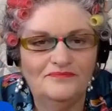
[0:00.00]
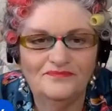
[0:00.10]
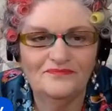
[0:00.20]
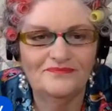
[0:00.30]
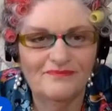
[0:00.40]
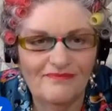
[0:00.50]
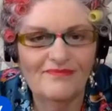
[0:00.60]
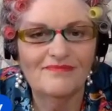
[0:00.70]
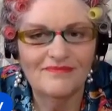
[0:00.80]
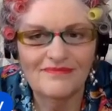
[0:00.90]
I don't think
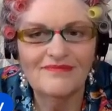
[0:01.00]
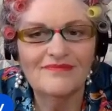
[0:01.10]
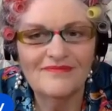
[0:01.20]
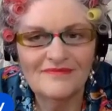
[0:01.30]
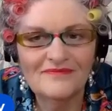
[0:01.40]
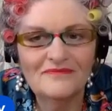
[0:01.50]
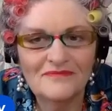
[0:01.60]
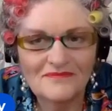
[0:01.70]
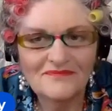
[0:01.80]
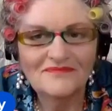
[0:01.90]
people would have persevered
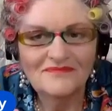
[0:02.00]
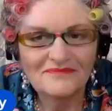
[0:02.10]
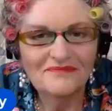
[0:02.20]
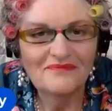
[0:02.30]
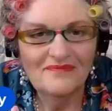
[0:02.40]
with us to episode